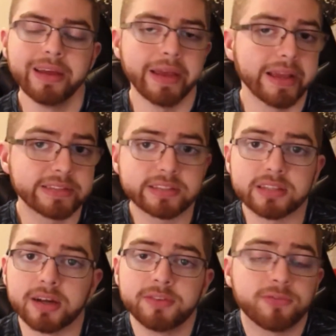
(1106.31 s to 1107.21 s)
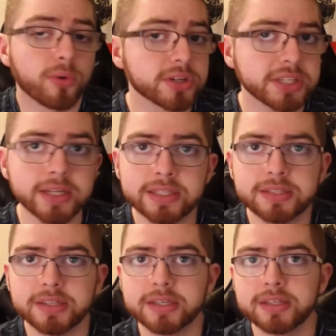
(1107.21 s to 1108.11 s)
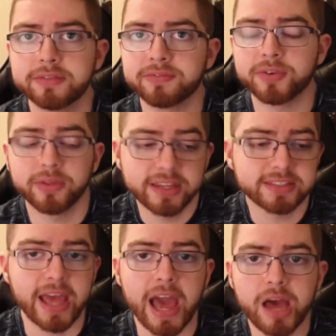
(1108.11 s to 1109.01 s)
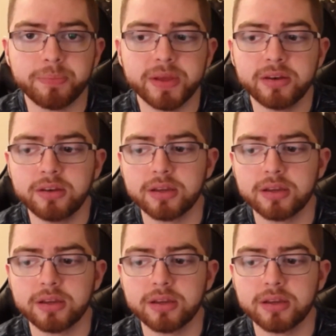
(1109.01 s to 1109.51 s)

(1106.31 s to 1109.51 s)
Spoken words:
it's unfortunate for this to happen.